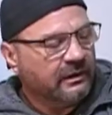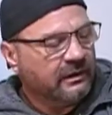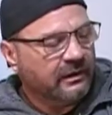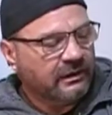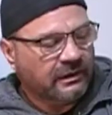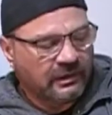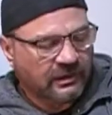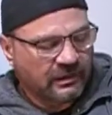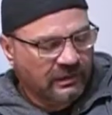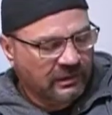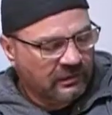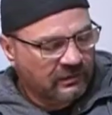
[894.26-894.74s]

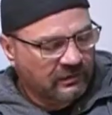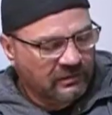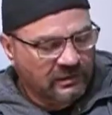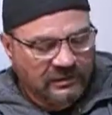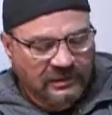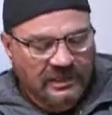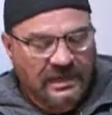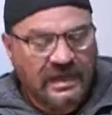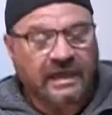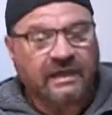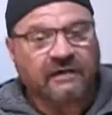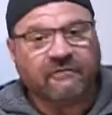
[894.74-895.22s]
The
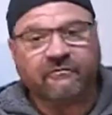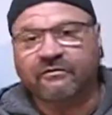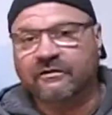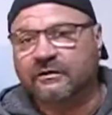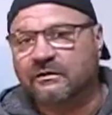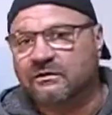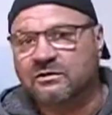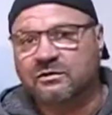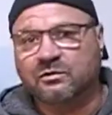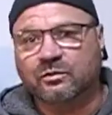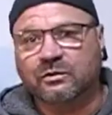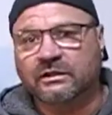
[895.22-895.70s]
neck
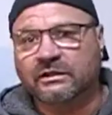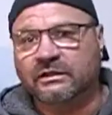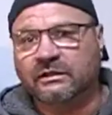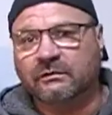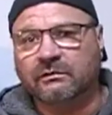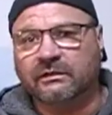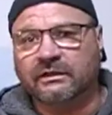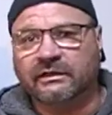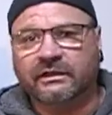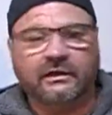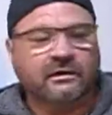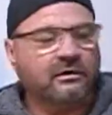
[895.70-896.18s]
feels really,
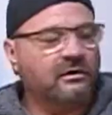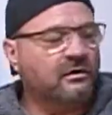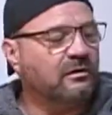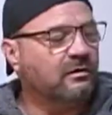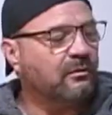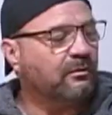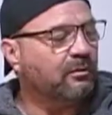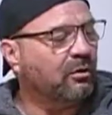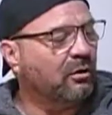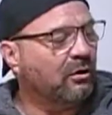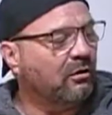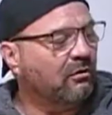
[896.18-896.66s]
really good.
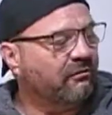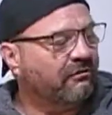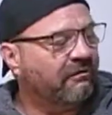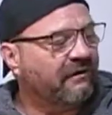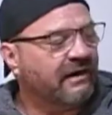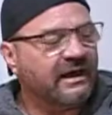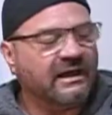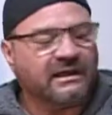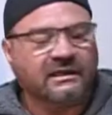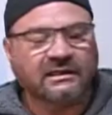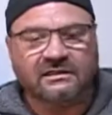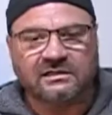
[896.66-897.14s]
The
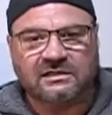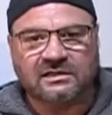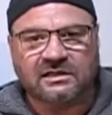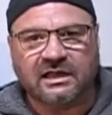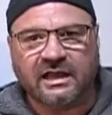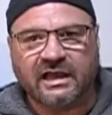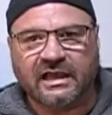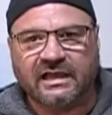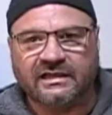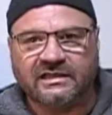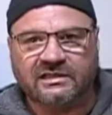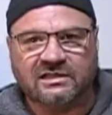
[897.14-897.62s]
profile is
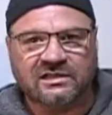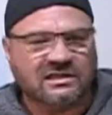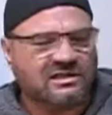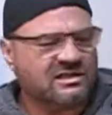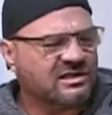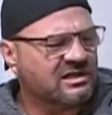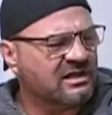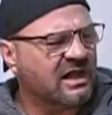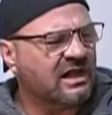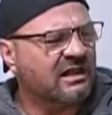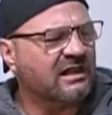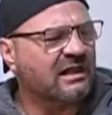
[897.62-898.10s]
nice.
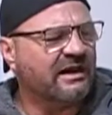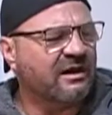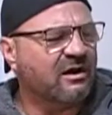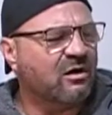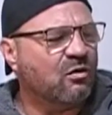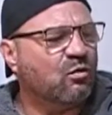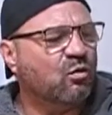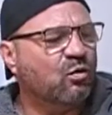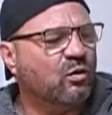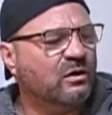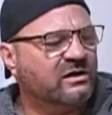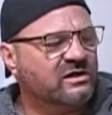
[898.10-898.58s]
It's not like
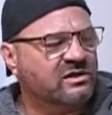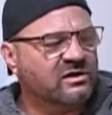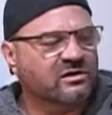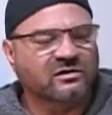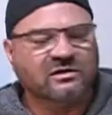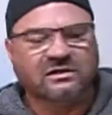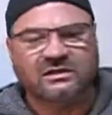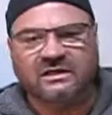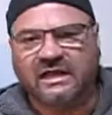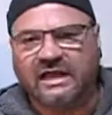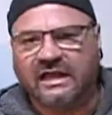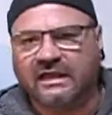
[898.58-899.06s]
a
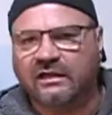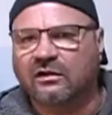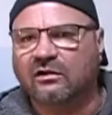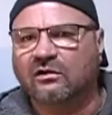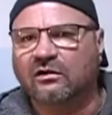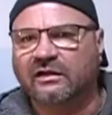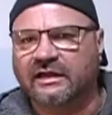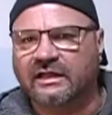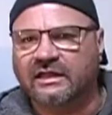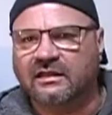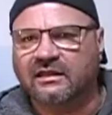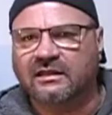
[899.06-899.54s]
wizard neck
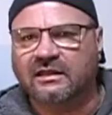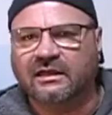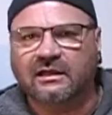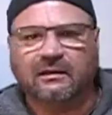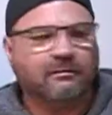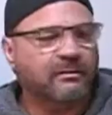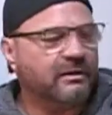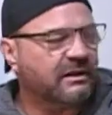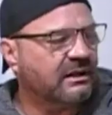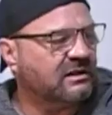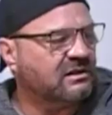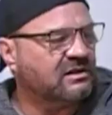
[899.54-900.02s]
or
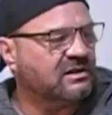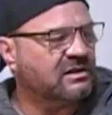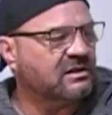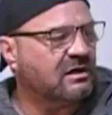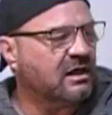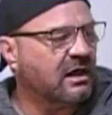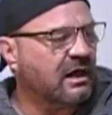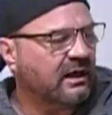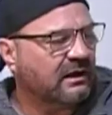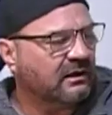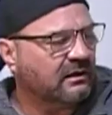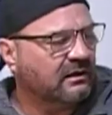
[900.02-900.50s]
anything, but it's
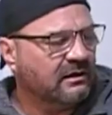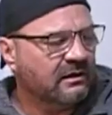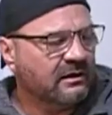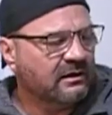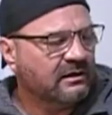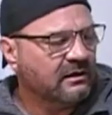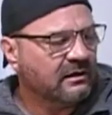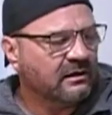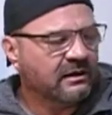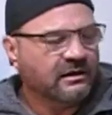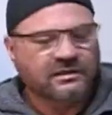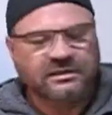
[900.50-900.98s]

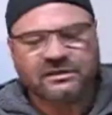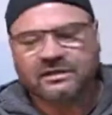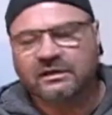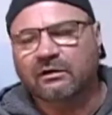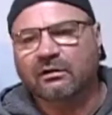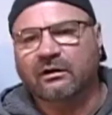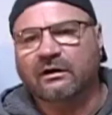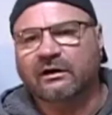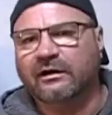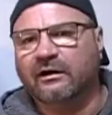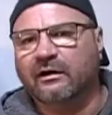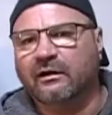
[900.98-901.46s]

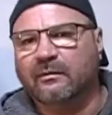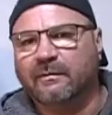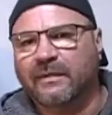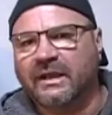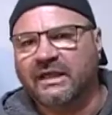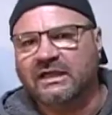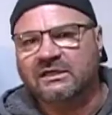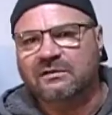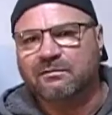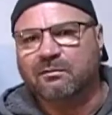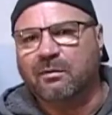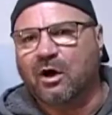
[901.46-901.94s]
nowhere near a
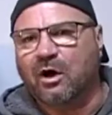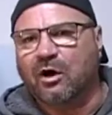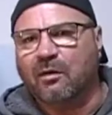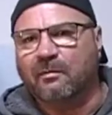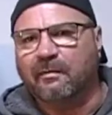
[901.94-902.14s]
baseball